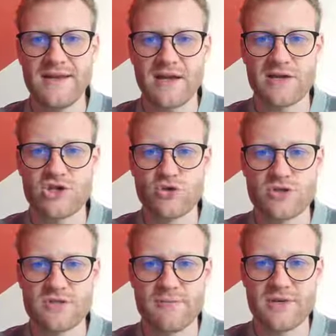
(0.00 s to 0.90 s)
and I can
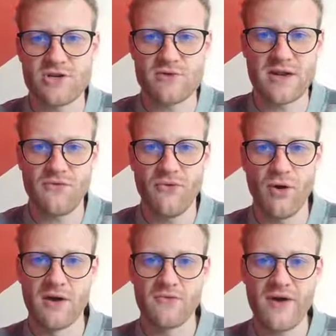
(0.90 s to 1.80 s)
choose MetaTrader
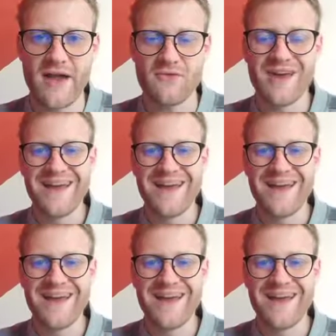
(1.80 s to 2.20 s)
four and five.